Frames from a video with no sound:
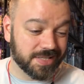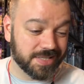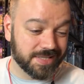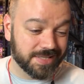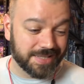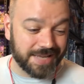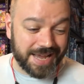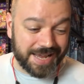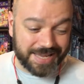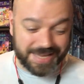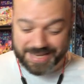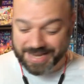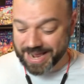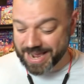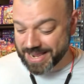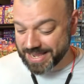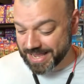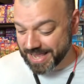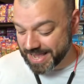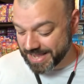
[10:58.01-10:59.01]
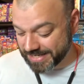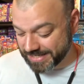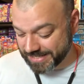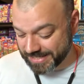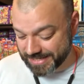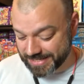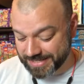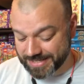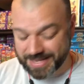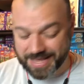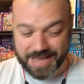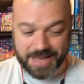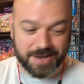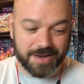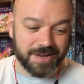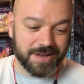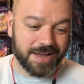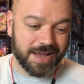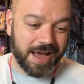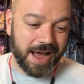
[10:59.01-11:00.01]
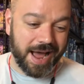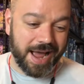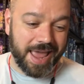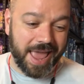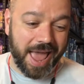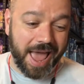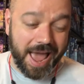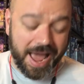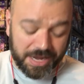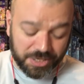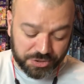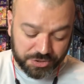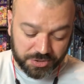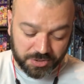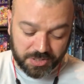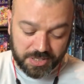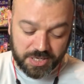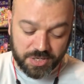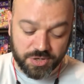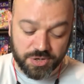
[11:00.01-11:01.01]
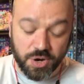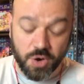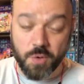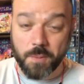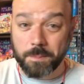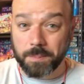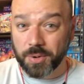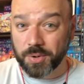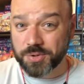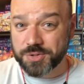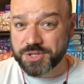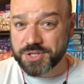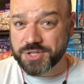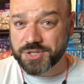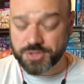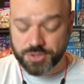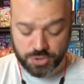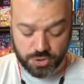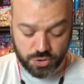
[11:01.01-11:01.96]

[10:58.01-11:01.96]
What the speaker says: Second, I guess, is that I actually don't purchase